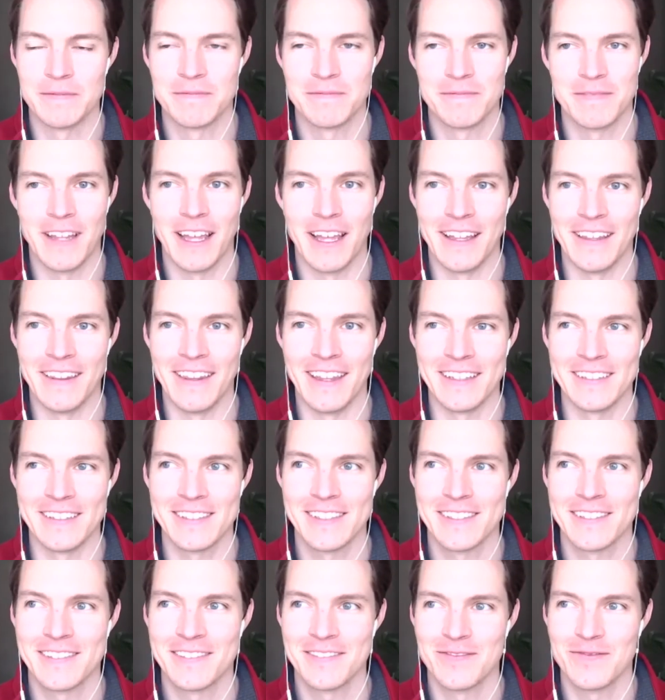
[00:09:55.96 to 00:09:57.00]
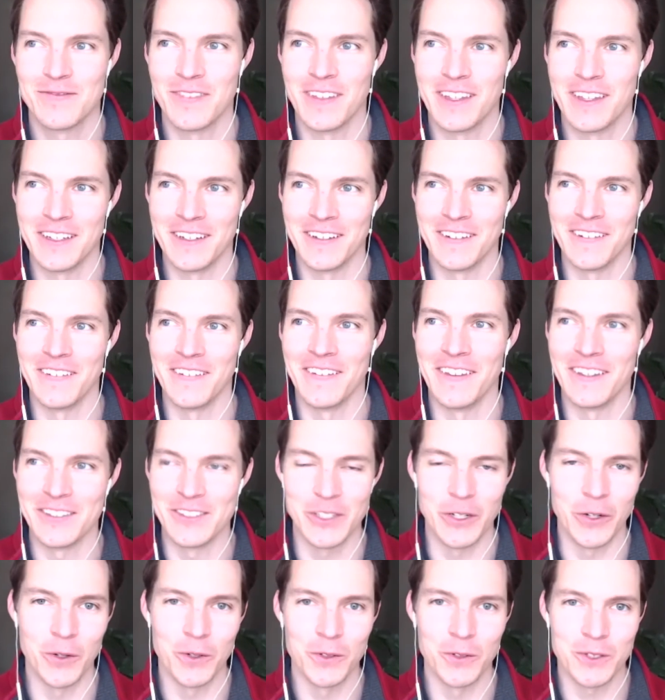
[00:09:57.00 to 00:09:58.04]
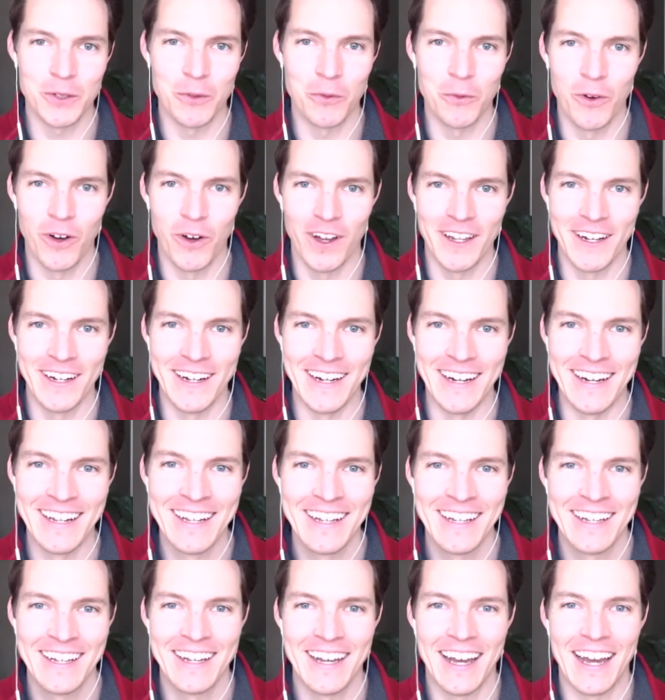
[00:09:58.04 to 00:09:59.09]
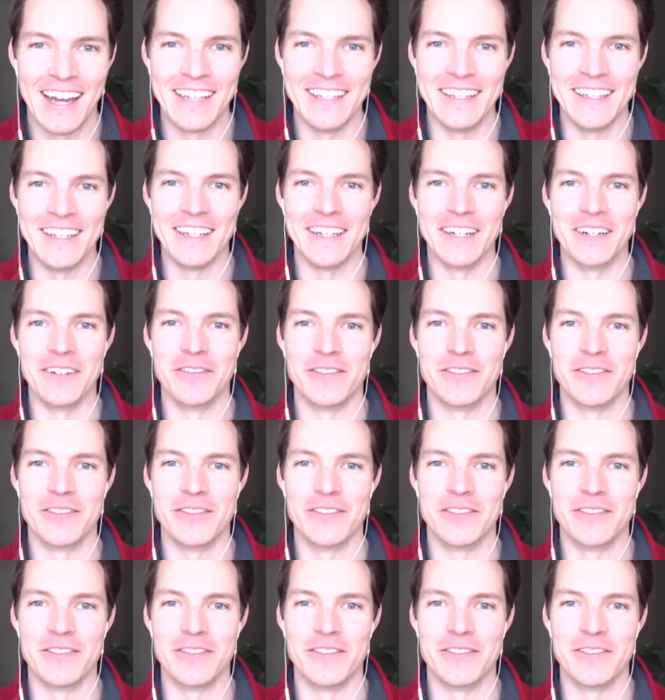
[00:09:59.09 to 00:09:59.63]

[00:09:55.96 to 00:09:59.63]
That's the 0 to 1 idea of